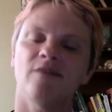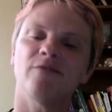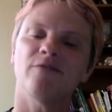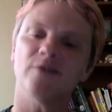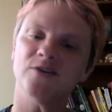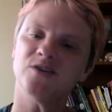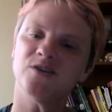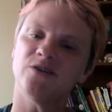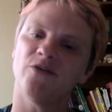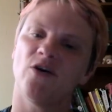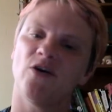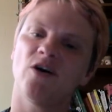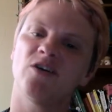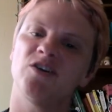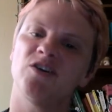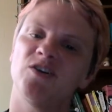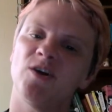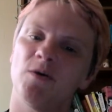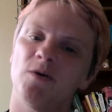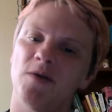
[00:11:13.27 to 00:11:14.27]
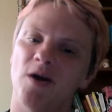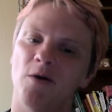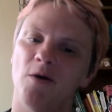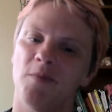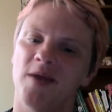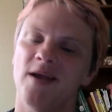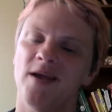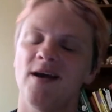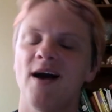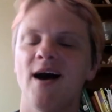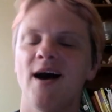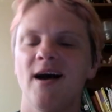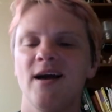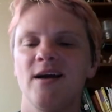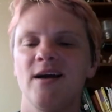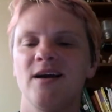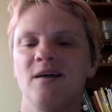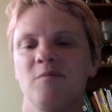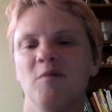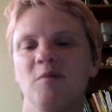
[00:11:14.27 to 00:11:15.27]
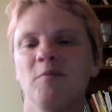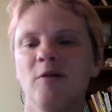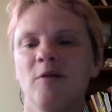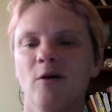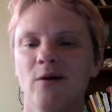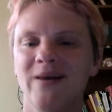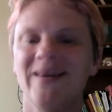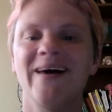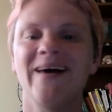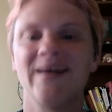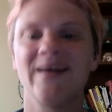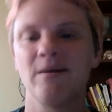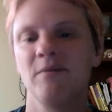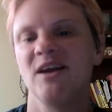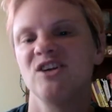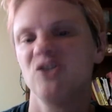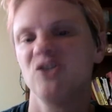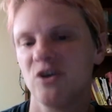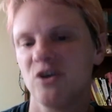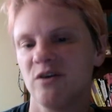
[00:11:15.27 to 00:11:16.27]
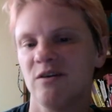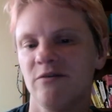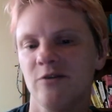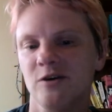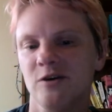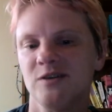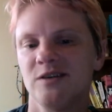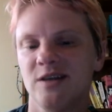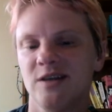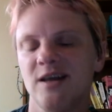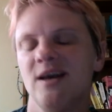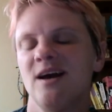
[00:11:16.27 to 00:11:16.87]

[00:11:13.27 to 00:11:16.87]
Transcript: first of all, you don't know me. I am employed at a major university.